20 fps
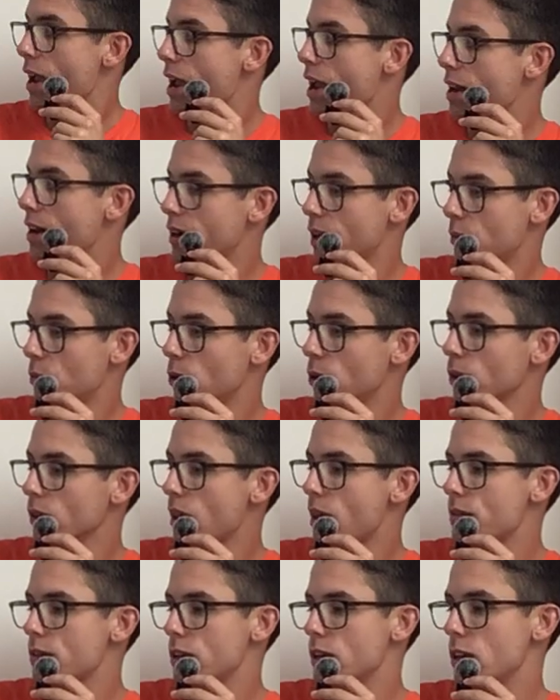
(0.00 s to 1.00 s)
And at number
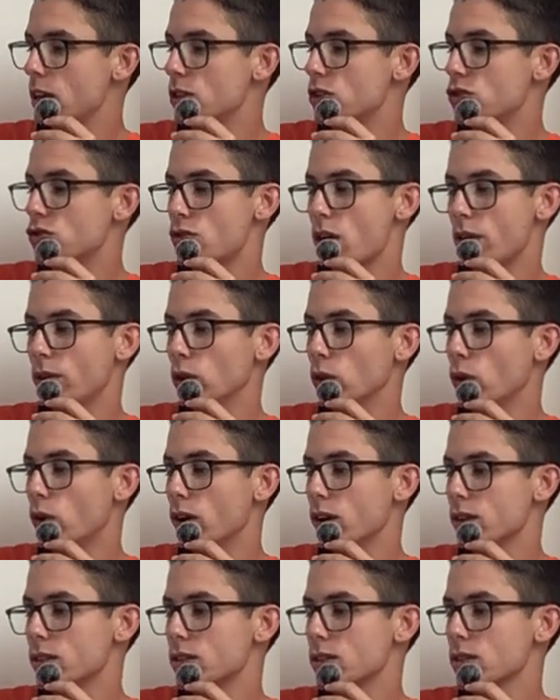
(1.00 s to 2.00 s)
11, it's Trevor
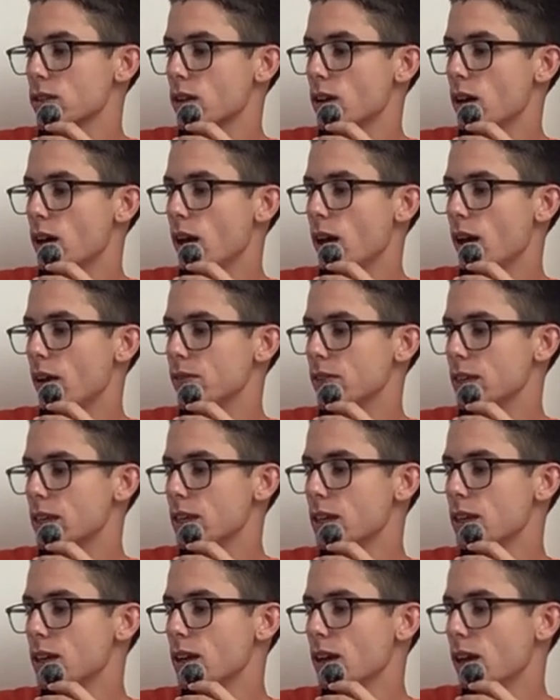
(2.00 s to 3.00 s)
Lawrence.
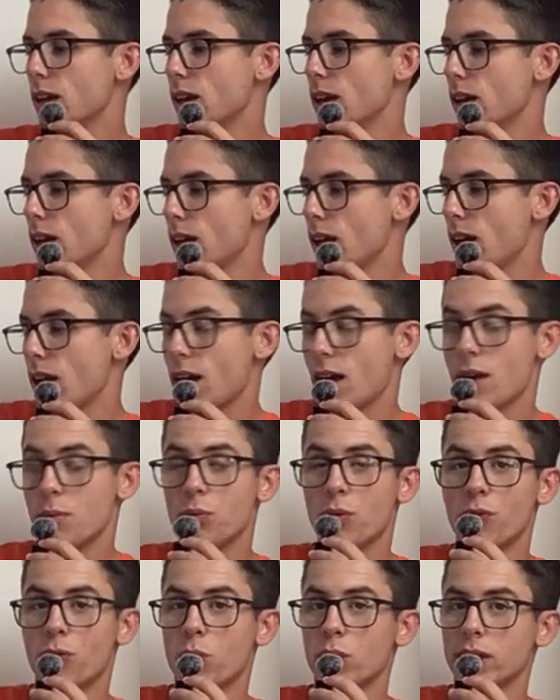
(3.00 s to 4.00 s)
I'm
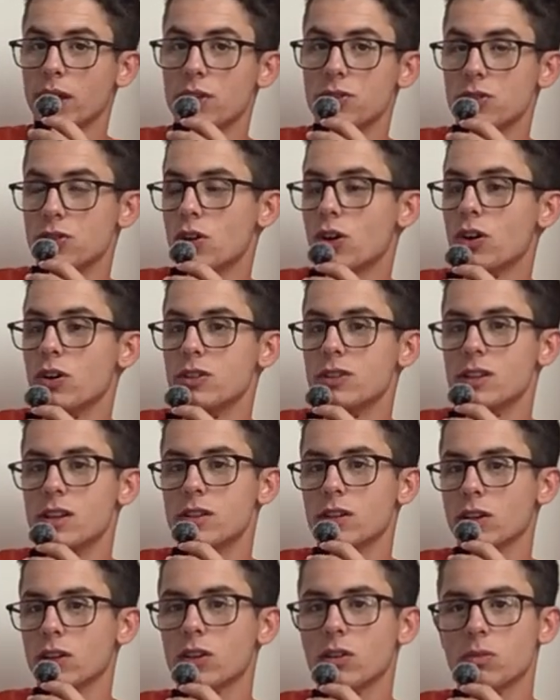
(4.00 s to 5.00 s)
for 4,000 yards.
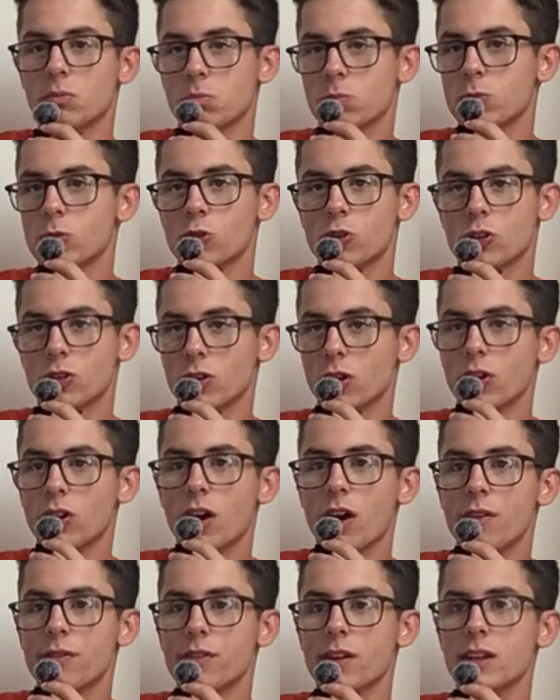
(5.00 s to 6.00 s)
It's a good
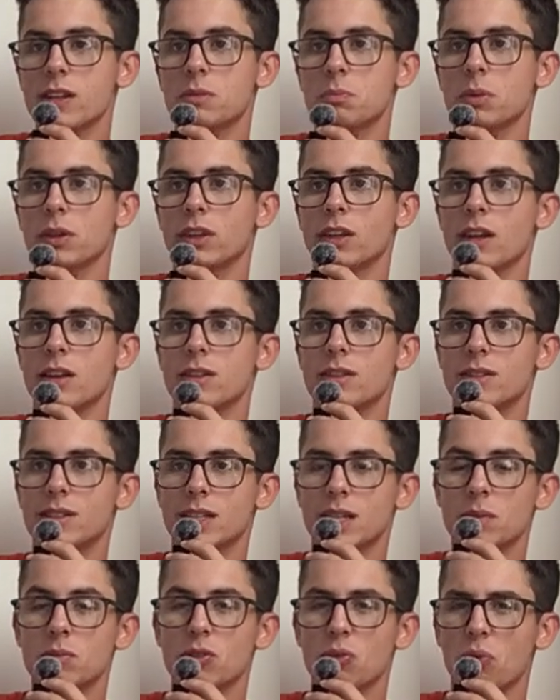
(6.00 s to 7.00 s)
offense, but they
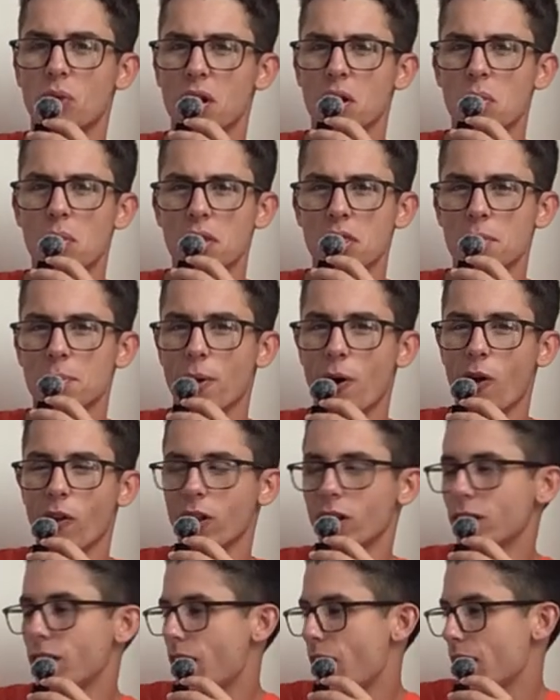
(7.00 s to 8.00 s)
seem to want to run the
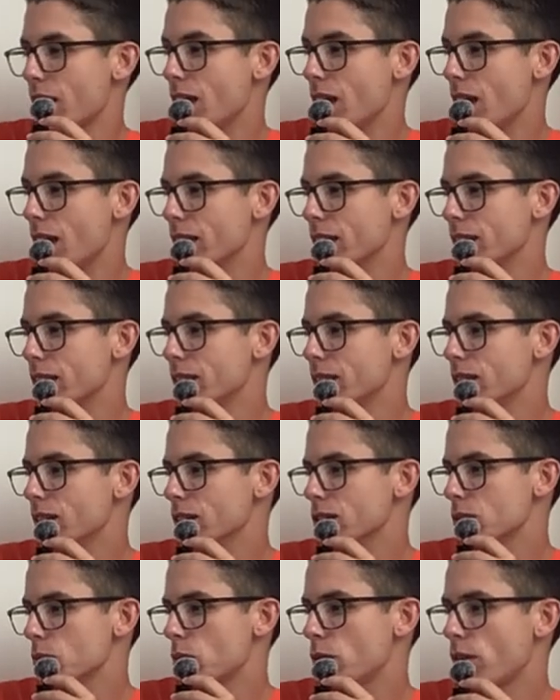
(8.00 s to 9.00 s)
ball a lot, and he
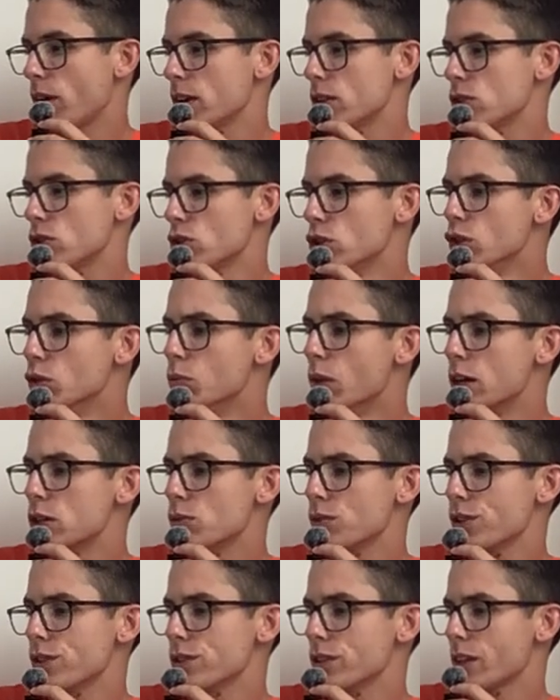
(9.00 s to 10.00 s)
doesn't provide too much
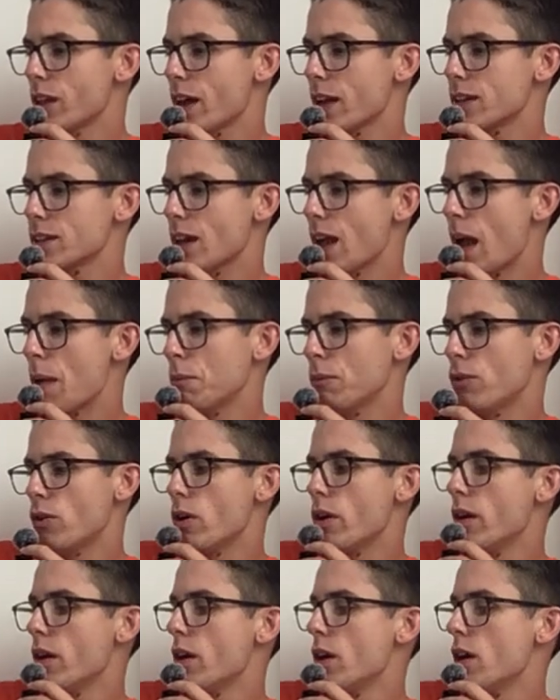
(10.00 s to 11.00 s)
with his legs. I have him
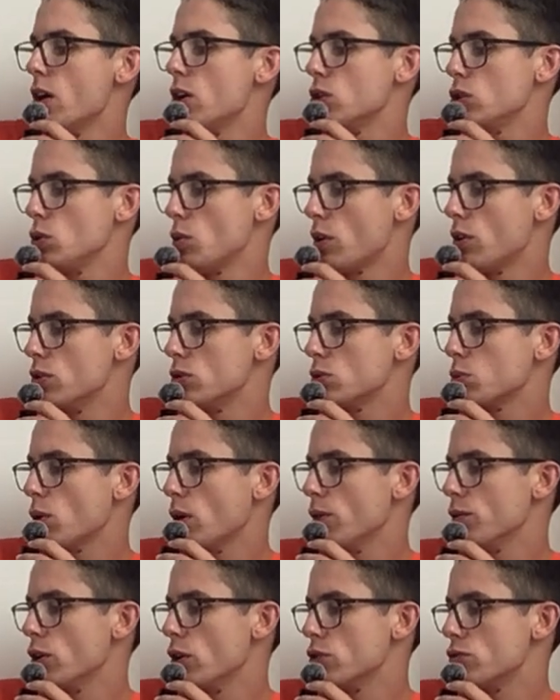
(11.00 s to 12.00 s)
for
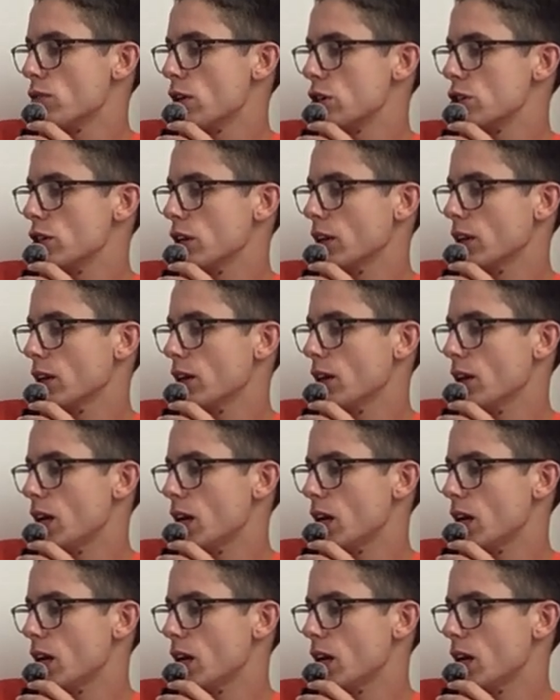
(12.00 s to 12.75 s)
212 yards rushing.